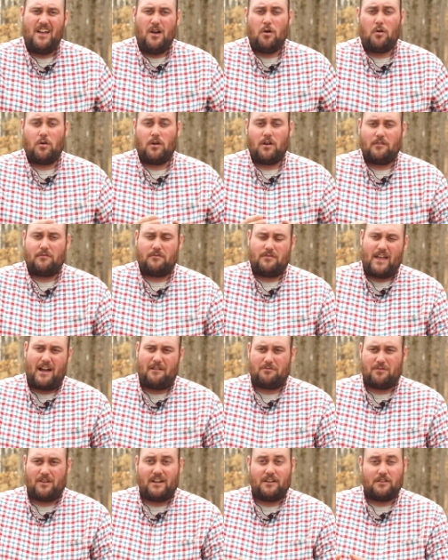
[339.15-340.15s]
or if that
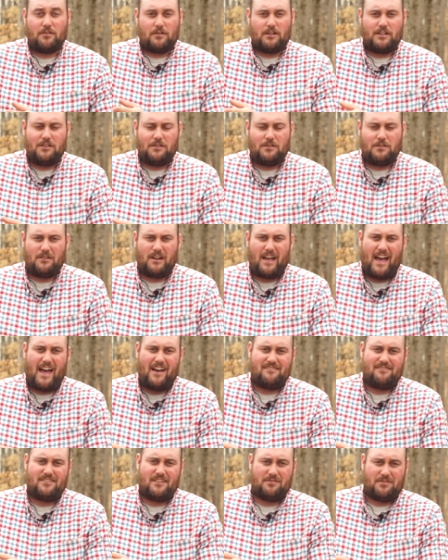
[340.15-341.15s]
friend or you
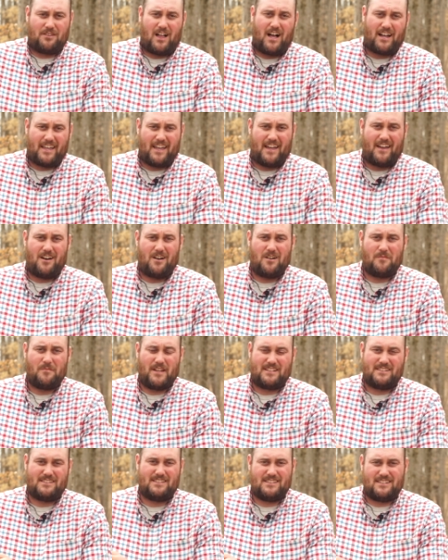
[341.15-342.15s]
have a flock at home
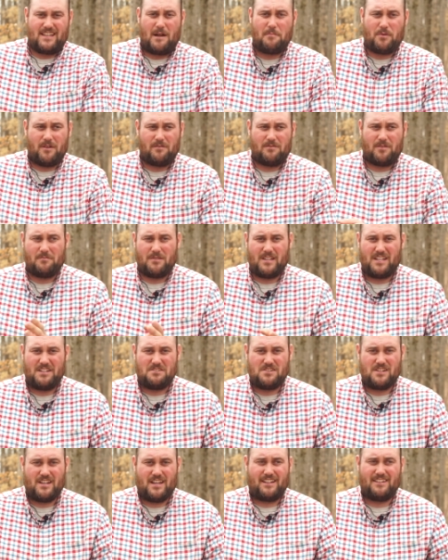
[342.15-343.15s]
that's separate from these
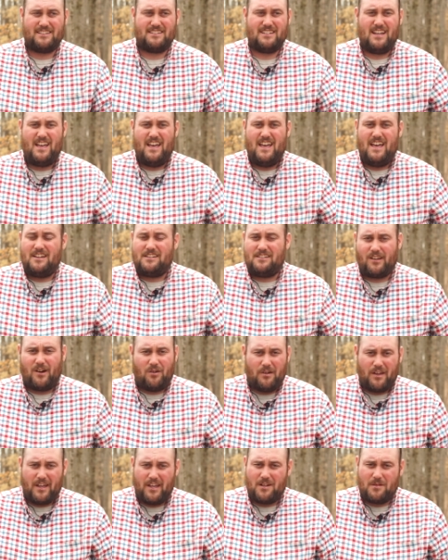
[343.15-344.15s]
chicks,
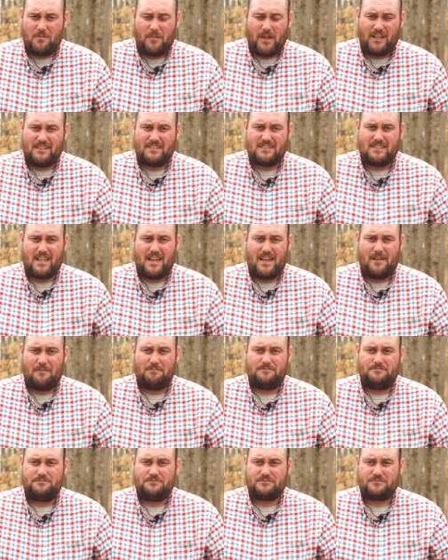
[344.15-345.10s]
don't intermix them.